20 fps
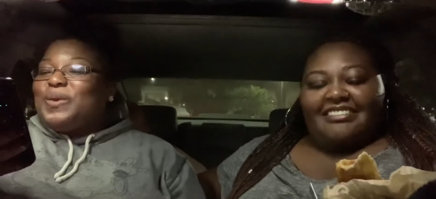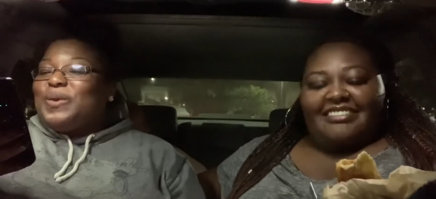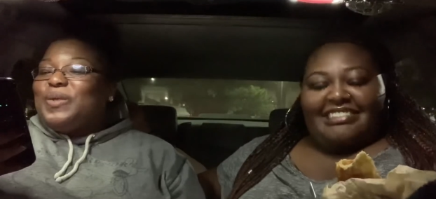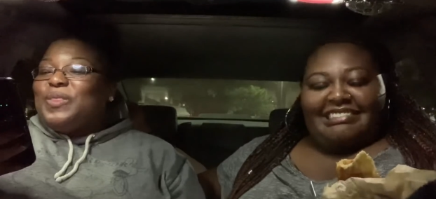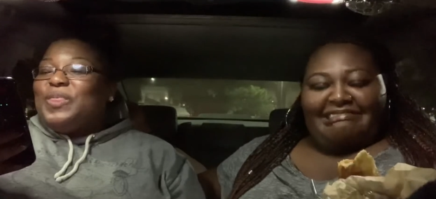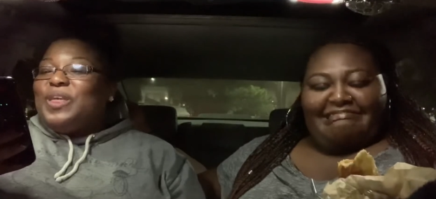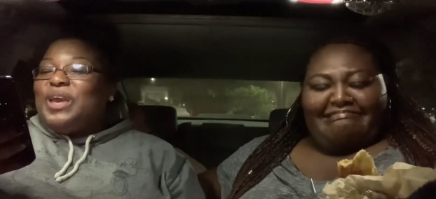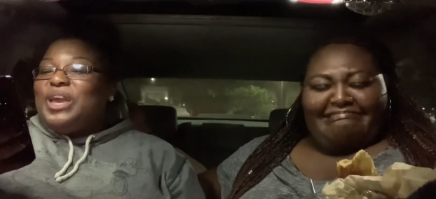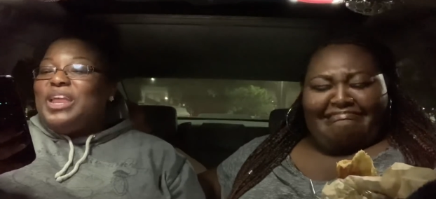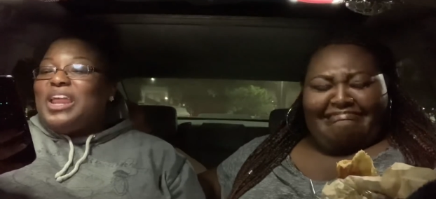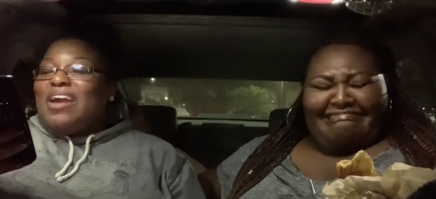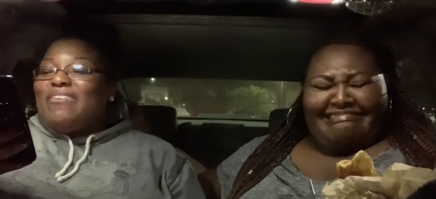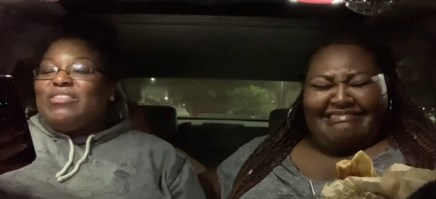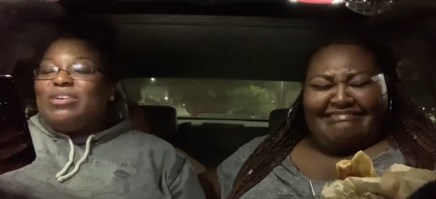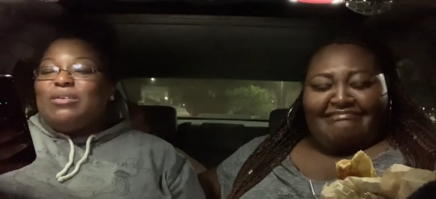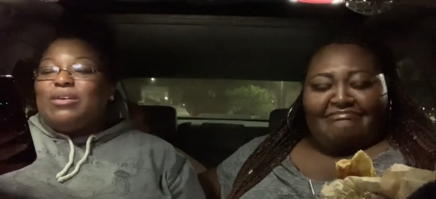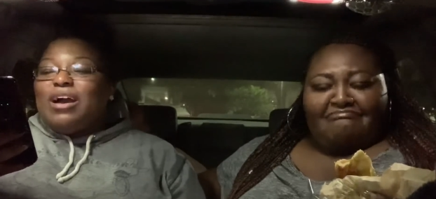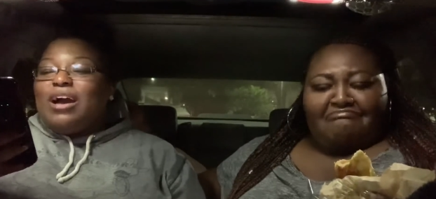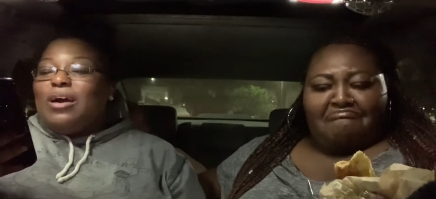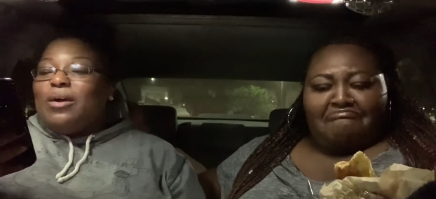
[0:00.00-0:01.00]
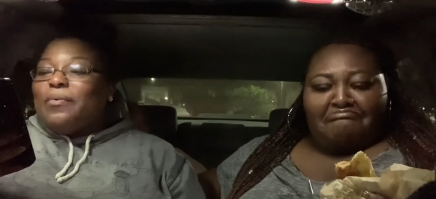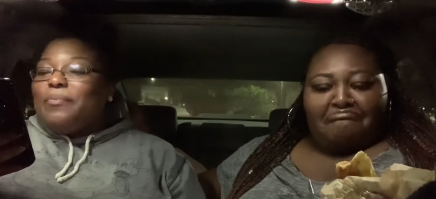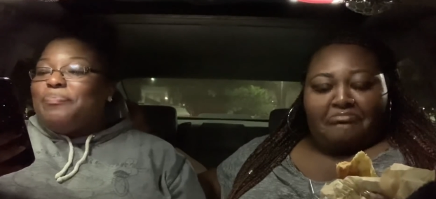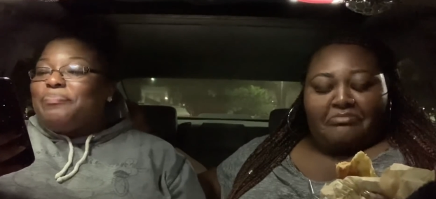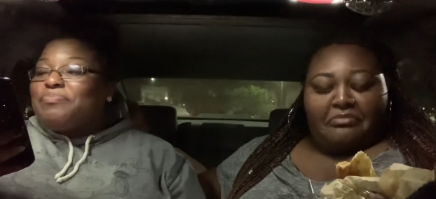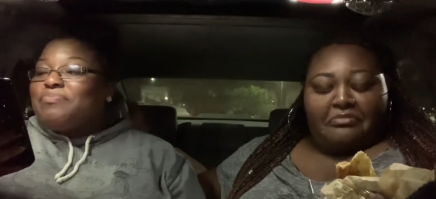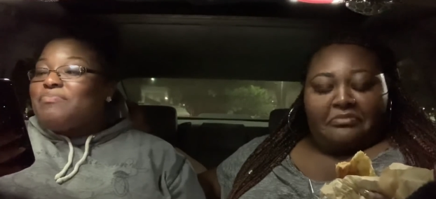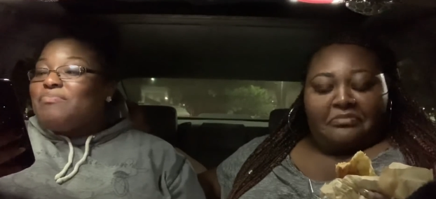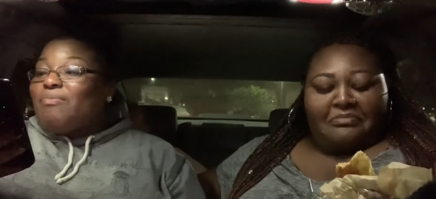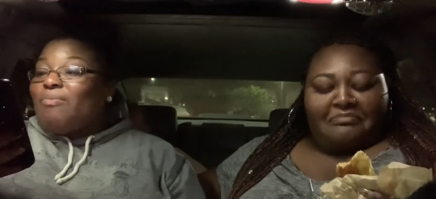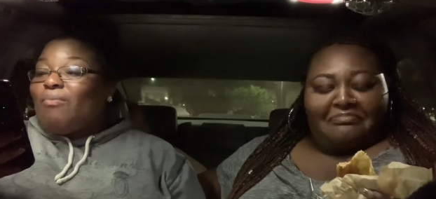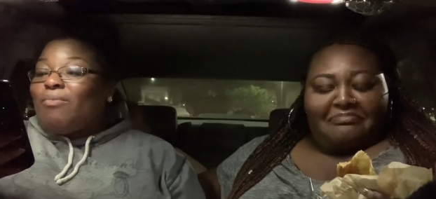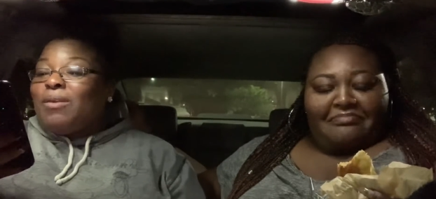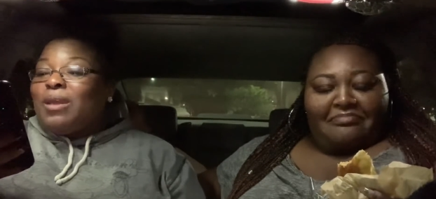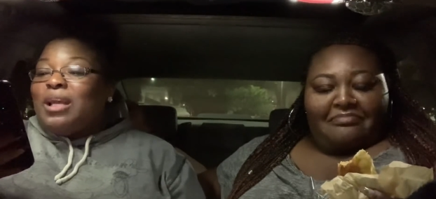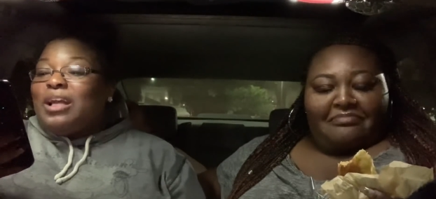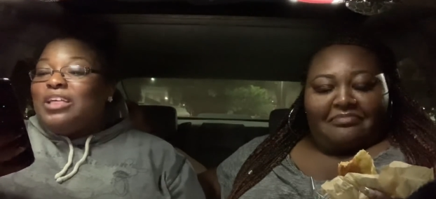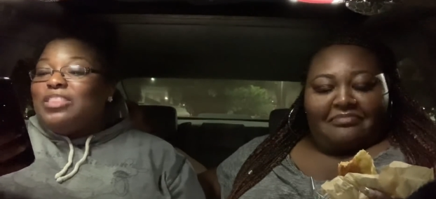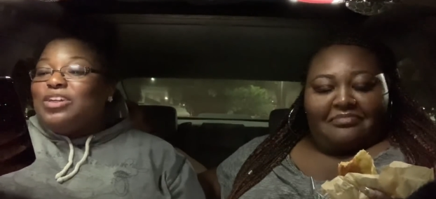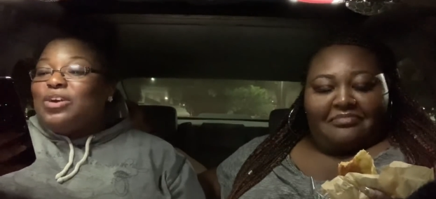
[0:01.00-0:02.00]
Speaker 1: Then after, oh,
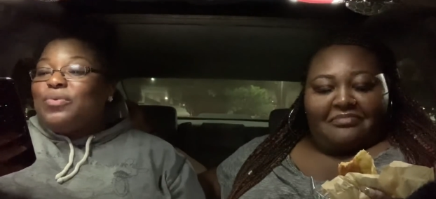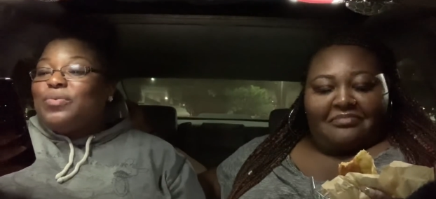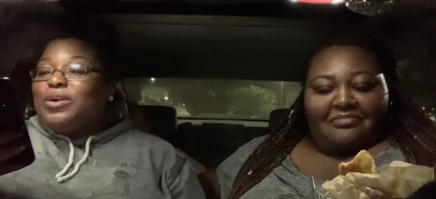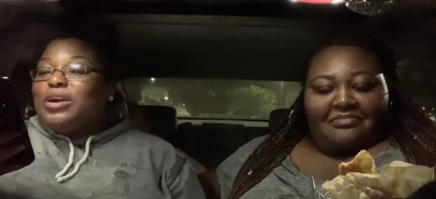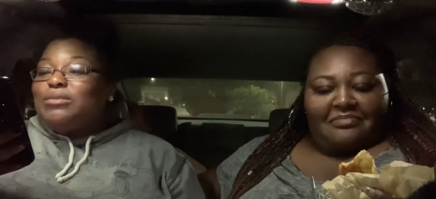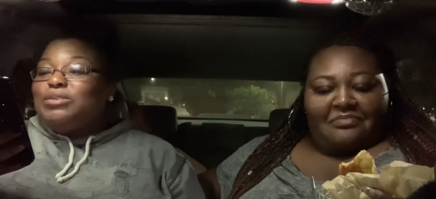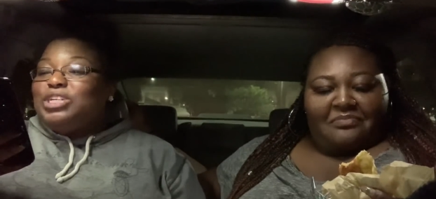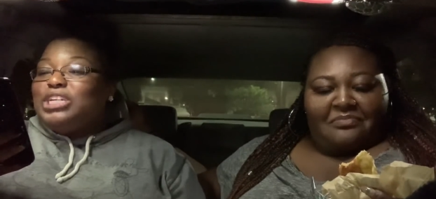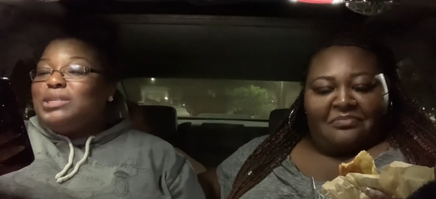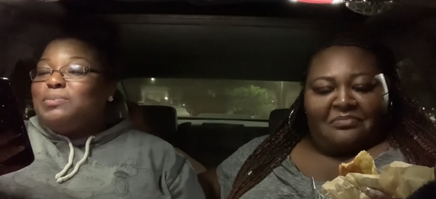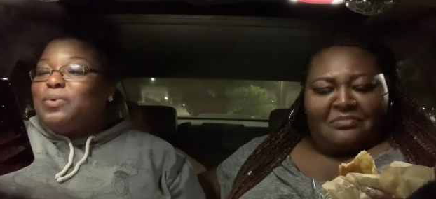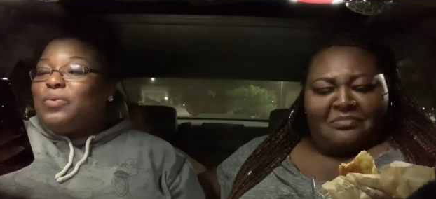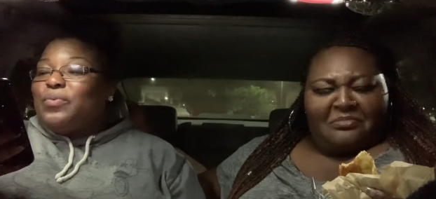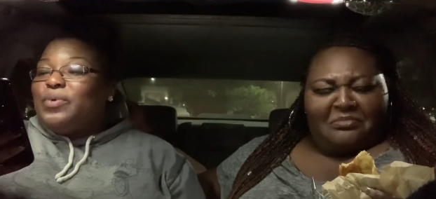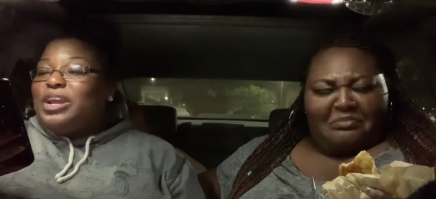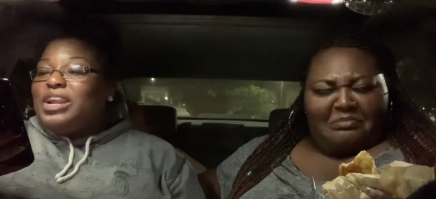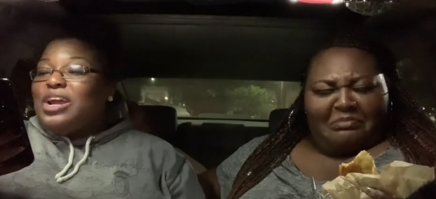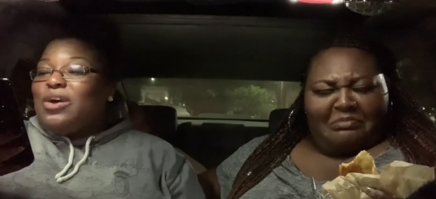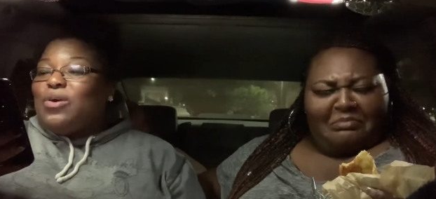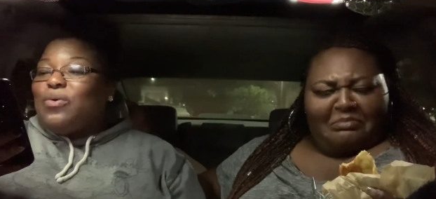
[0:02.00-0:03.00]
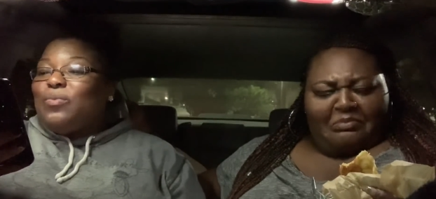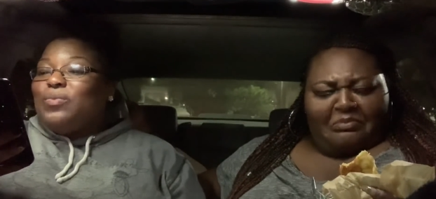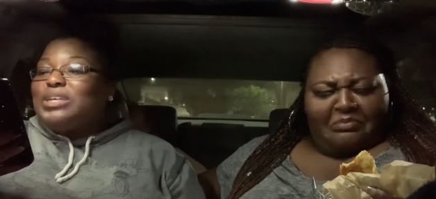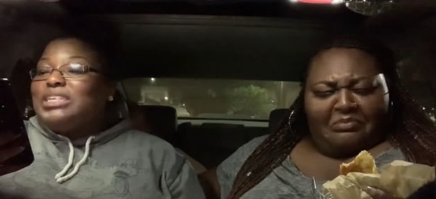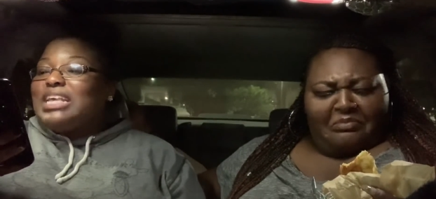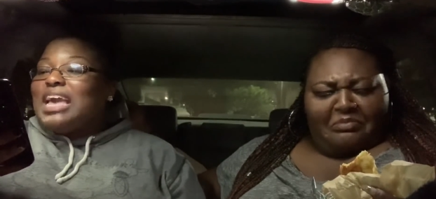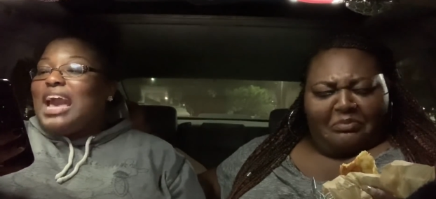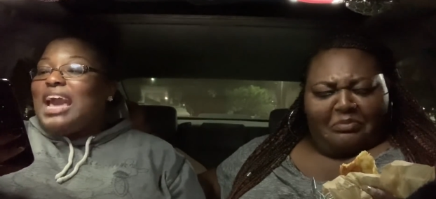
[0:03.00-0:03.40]
the grilled cheese burrito was